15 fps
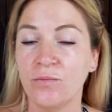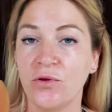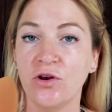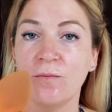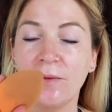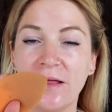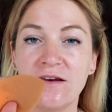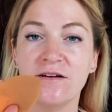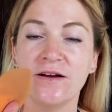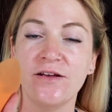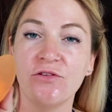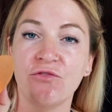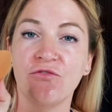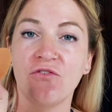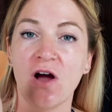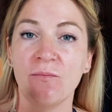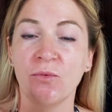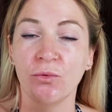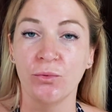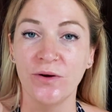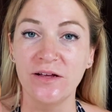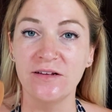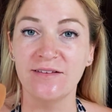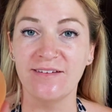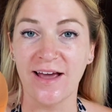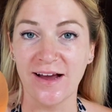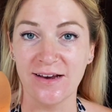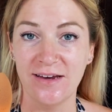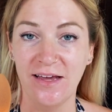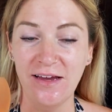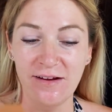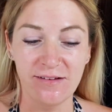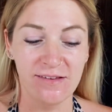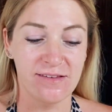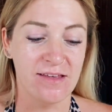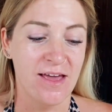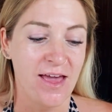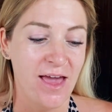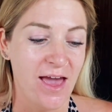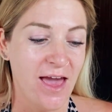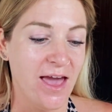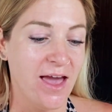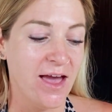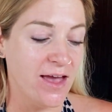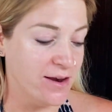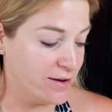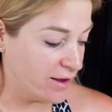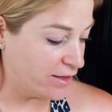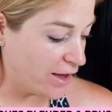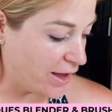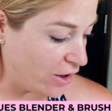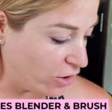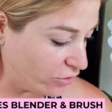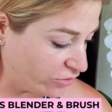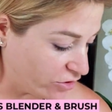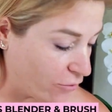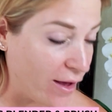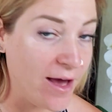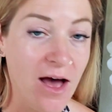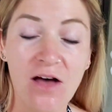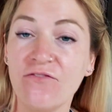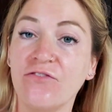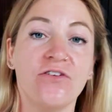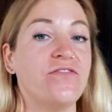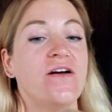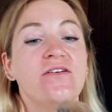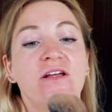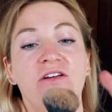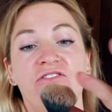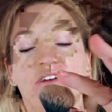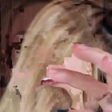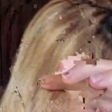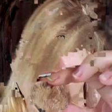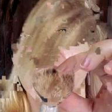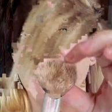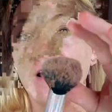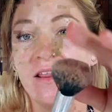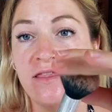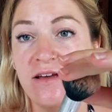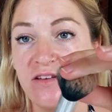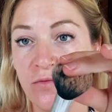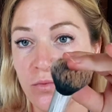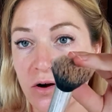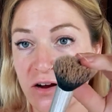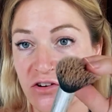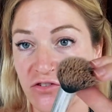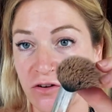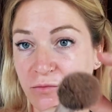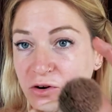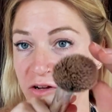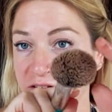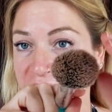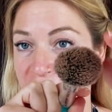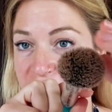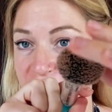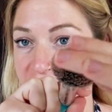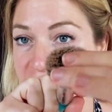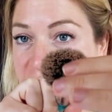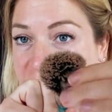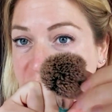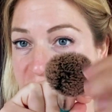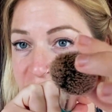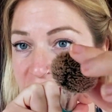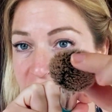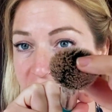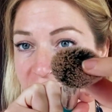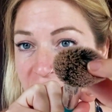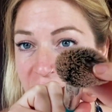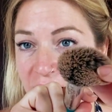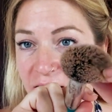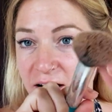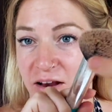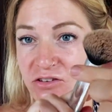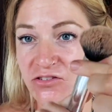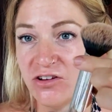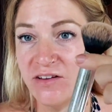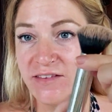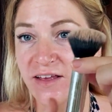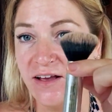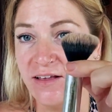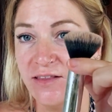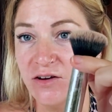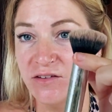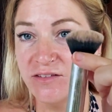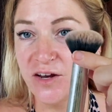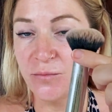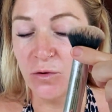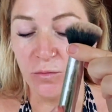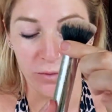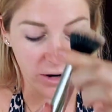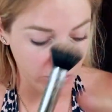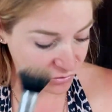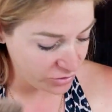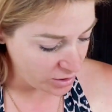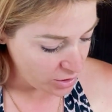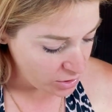beauty blender is from Real Techniques, and I also have for foundation this brush from Real Techniques, and it's just like a little stipple brush.